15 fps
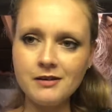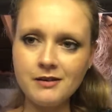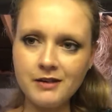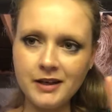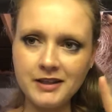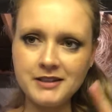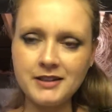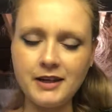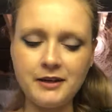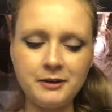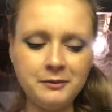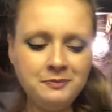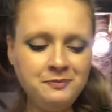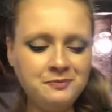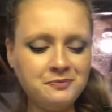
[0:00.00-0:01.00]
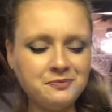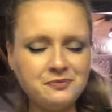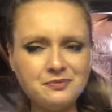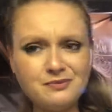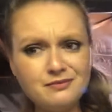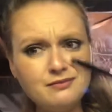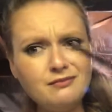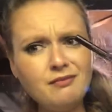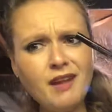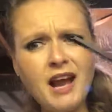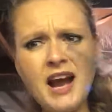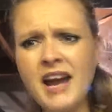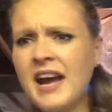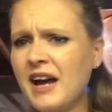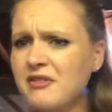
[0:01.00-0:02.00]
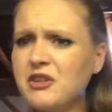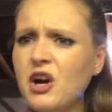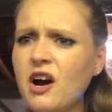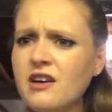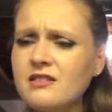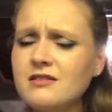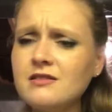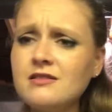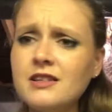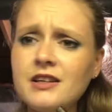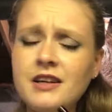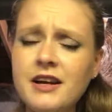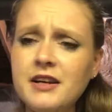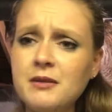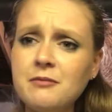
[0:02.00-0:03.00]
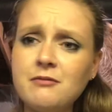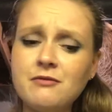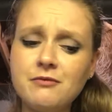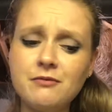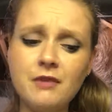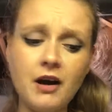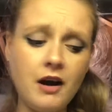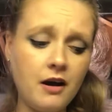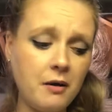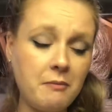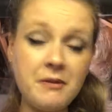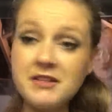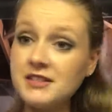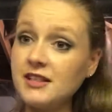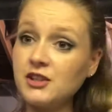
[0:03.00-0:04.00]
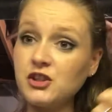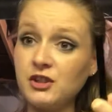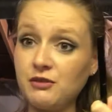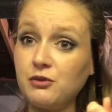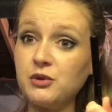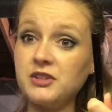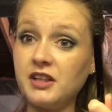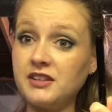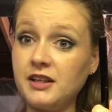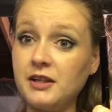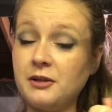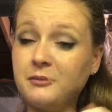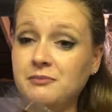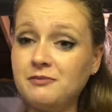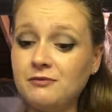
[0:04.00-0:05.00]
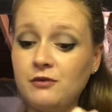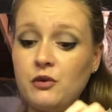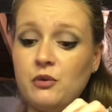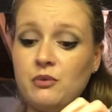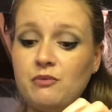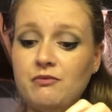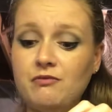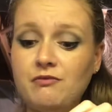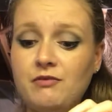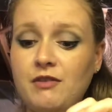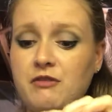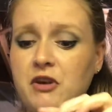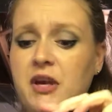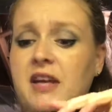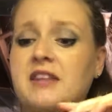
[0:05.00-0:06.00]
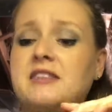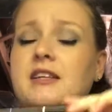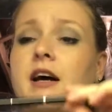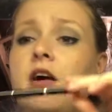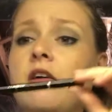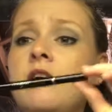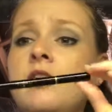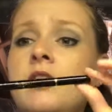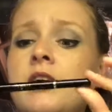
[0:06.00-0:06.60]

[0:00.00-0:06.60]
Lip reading: Next item. I have gotten an item, this is actually a full-size item, for if you can't tell.